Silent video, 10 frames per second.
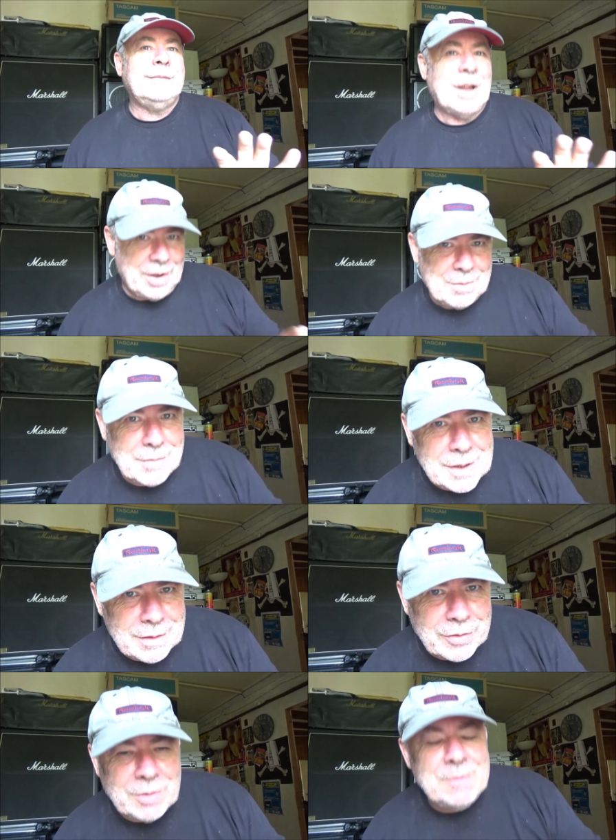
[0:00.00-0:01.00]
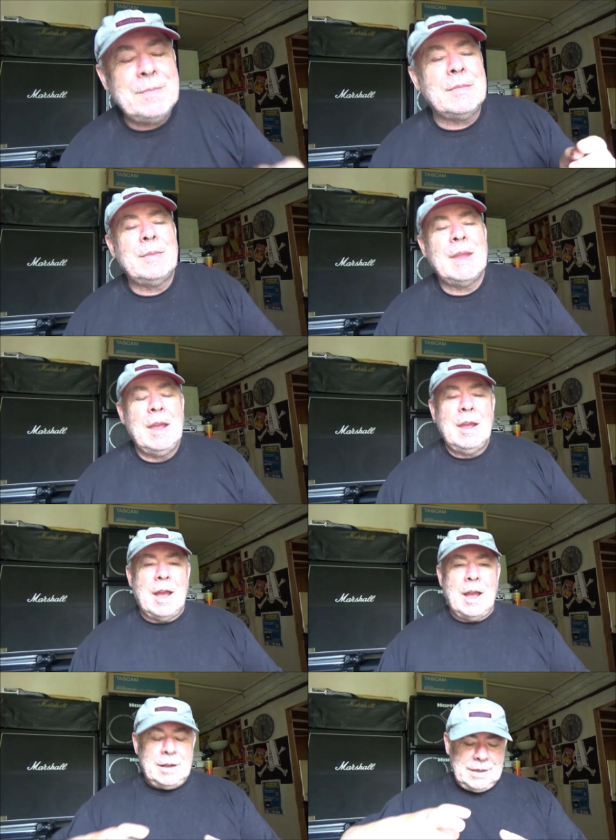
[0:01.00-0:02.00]
I didn't mean to.
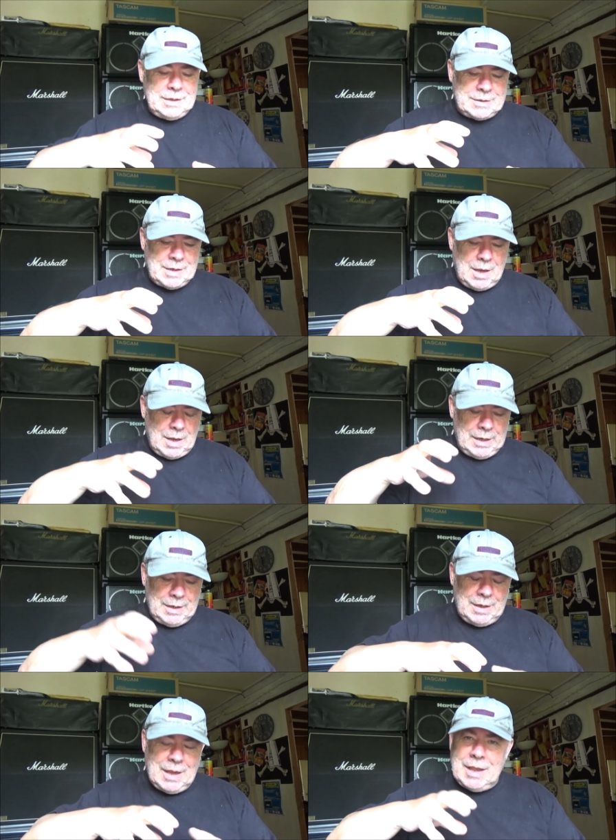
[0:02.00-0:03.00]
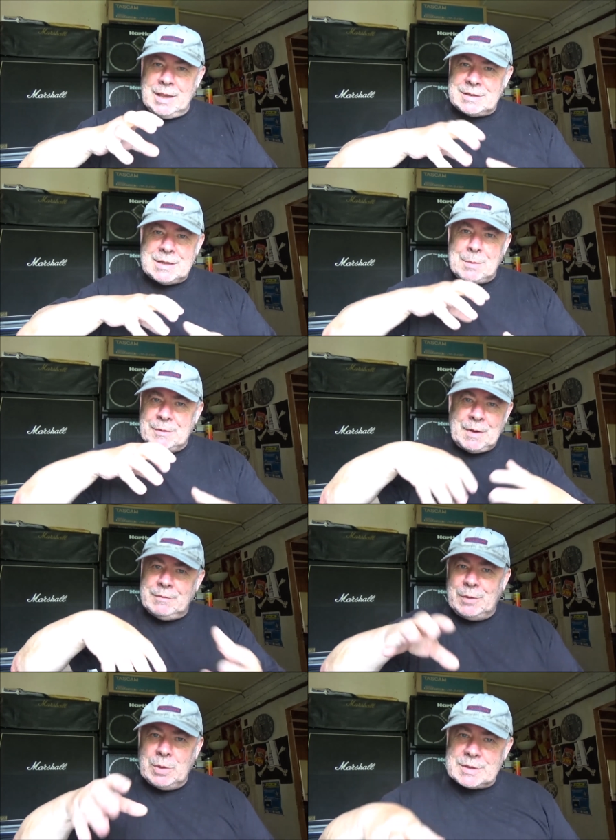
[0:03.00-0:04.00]
And it snapped the
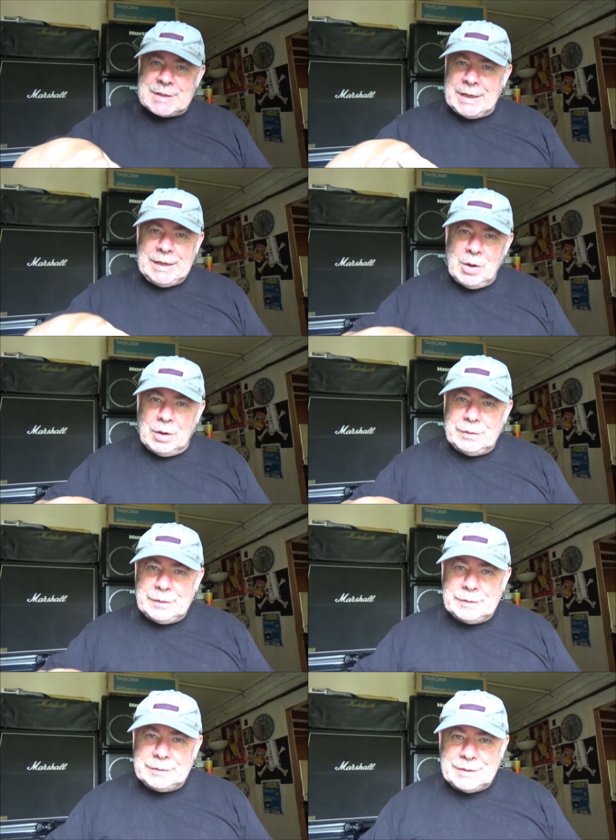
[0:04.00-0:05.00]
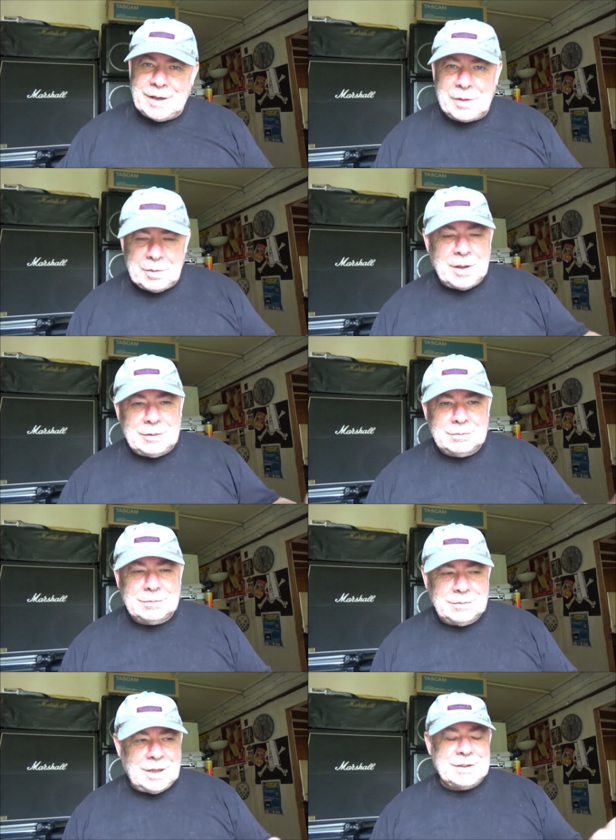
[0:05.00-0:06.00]
front forks clean off. I thought, well,
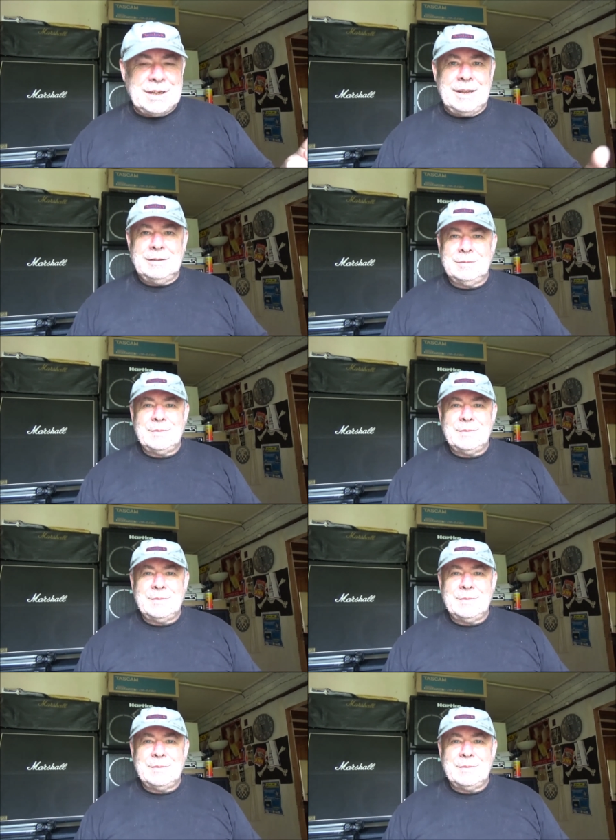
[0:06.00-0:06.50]
oh dear.